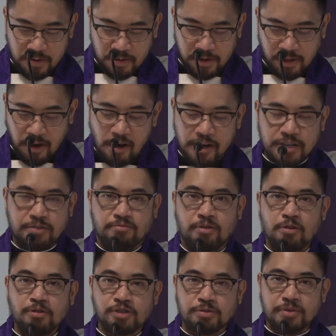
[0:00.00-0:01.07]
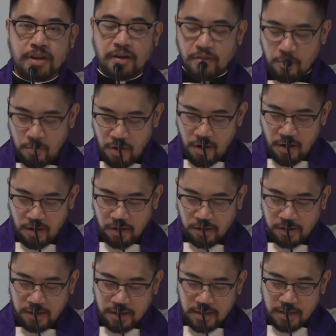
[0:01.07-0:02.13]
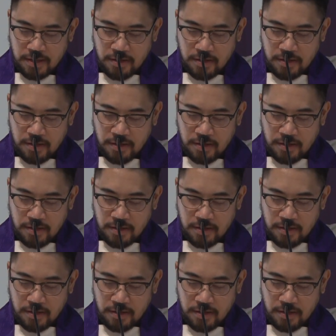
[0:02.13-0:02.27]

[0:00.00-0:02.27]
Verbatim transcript: or a large rosary on the wall,